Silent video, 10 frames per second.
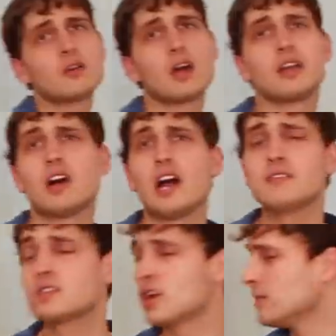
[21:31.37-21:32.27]
Oh god, y'all, I
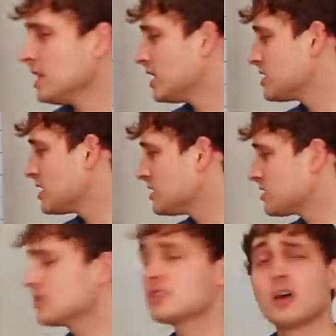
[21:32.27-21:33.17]
have so many dishes.
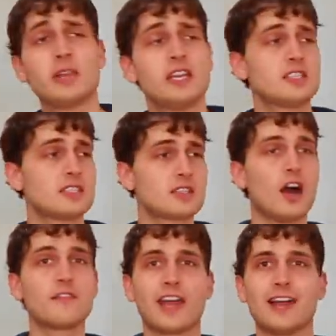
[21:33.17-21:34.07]
There's so many dishes
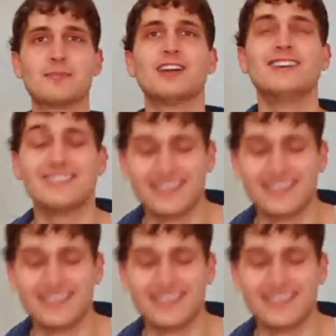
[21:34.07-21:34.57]
off camera.